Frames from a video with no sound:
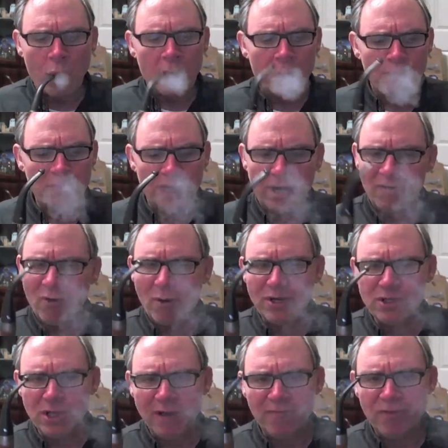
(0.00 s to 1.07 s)
Yeah, I've always
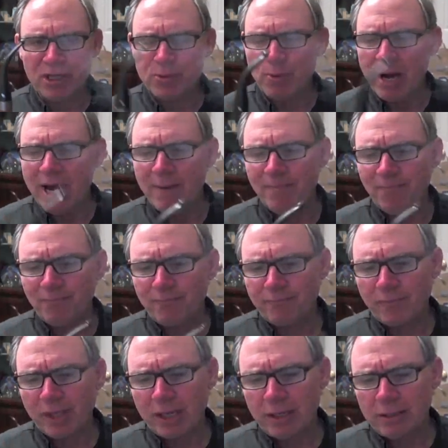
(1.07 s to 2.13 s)
loved this pipe.
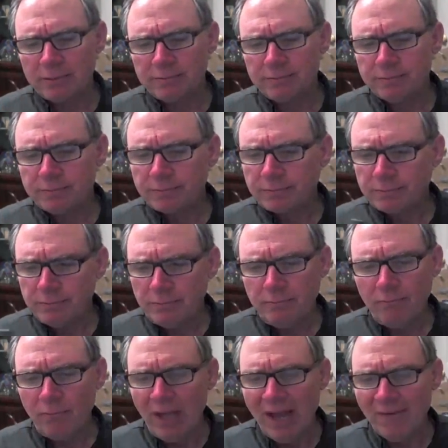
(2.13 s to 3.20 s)

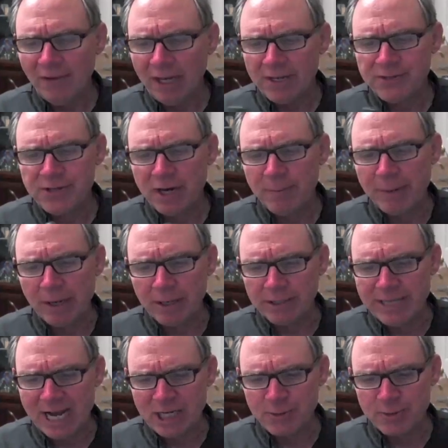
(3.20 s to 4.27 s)
I have a lot of sentimental
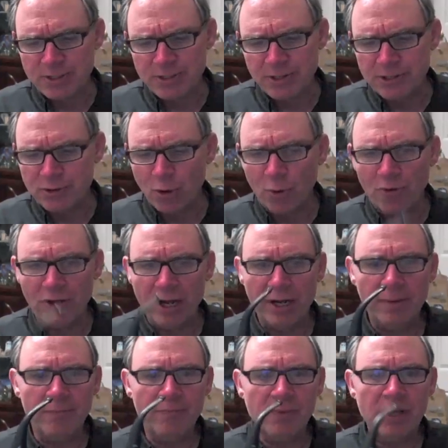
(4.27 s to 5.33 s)
attachments to this whole thing.
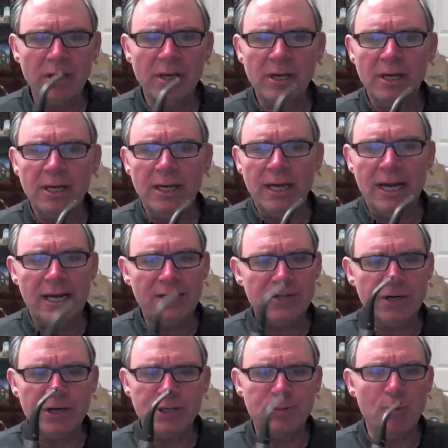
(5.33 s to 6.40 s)
And it's a
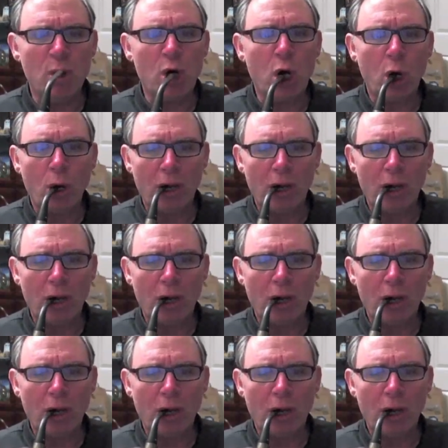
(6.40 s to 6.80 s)
good smoker.